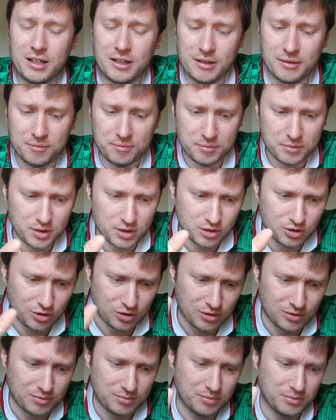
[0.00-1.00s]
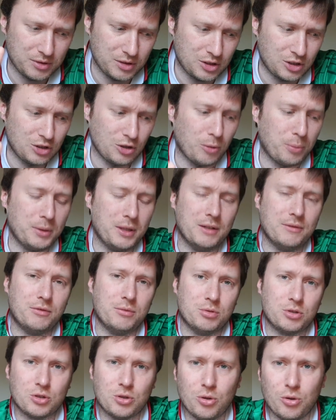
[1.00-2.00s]
and just stopping them
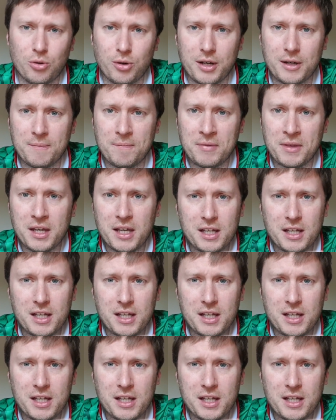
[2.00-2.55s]
from scoring,